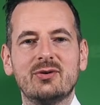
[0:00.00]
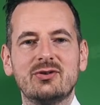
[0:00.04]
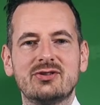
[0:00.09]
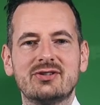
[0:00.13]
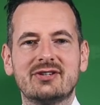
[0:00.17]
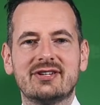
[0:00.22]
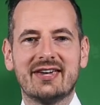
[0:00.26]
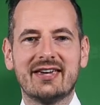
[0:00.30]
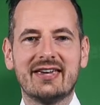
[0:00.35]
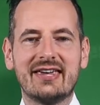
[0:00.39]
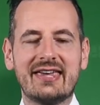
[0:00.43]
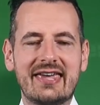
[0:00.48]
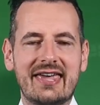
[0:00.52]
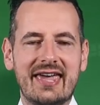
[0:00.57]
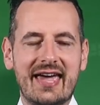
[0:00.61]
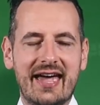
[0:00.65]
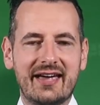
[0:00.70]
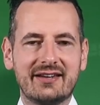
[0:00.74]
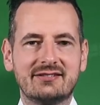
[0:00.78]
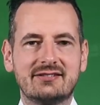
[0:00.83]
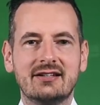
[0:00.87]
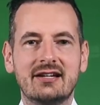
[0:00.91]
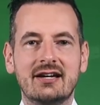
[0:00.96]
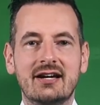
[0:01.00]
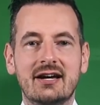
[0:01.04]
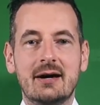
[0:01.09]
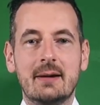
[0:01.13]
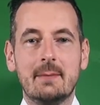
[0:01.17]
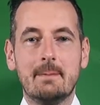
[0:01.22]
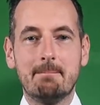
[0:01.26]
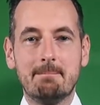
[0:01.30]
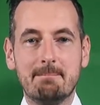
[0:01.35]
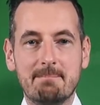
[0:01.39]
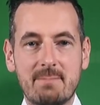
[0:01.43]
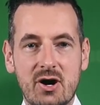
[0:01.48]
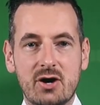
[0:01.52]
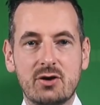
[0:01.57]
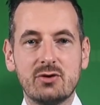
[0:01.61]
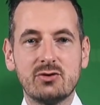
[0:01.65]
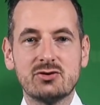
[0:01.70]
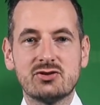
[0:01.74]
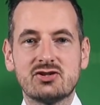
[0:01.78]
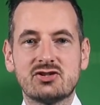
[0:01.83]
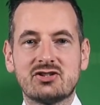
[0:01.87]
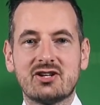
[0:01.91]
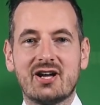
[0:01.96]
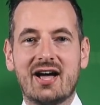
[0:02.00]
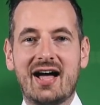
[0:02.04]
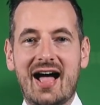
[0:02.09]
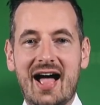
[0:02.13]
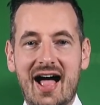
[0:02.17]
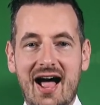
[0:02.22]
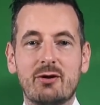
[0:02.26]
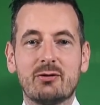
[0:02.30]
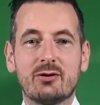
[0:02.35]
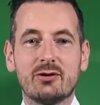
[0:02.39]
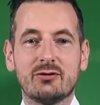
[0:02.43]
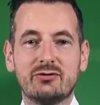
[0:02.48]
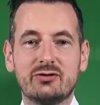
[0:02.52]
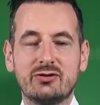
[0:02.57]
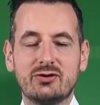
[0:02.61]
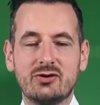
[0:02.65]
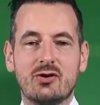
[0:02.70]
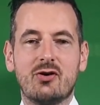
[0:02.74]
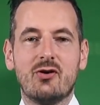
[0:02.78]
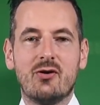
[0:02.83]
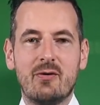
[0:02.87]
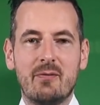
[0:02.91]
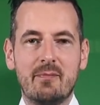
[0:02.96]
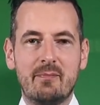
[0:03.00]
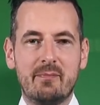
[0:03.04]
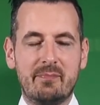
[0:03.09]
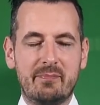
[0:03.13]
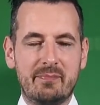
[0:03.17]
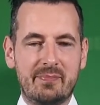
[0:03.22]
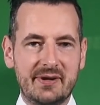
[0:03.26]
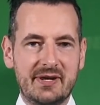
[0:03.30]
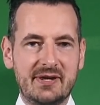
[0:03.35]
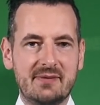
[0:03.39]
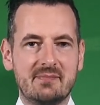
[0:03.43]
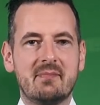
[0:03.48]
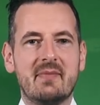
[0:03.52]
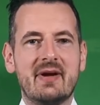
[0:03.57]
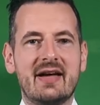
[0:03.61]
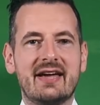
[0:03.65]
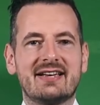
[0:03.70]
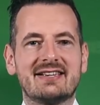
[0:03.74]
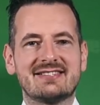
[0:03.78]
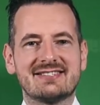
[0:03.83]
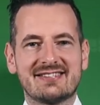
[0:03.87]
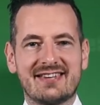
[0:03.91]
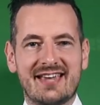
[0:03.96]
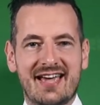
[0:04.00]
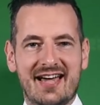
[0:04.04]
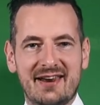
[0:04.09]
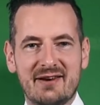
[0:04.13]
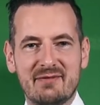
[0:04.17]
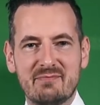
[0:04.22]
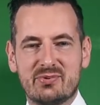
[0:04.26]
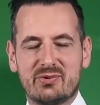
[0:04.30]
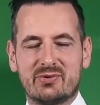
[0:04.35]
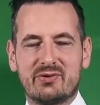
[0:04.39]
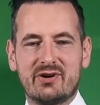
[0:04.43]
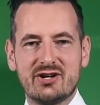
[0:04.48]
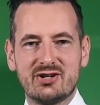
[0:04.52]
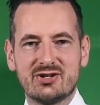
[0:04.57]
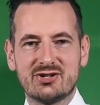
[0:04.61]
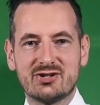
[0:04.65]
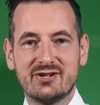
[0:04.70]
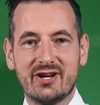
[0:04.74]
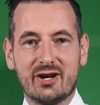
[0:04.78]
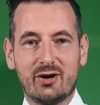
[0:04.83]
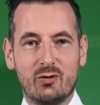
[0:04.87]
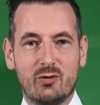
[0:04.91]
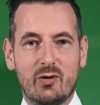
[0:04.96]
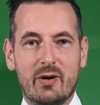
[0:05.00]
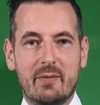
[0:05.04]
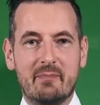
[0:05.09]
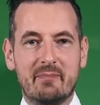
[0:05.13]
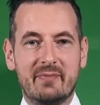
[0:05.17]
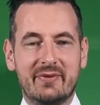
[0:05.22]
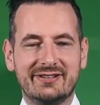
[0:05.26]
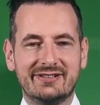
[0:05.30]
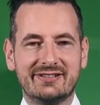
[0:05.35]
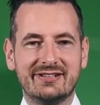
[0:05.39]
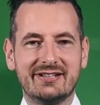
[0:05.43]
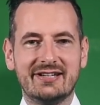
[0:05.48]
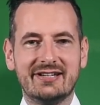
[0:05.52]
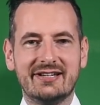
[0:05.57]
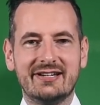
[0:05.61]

you can get most out of your Beamex calibration equipment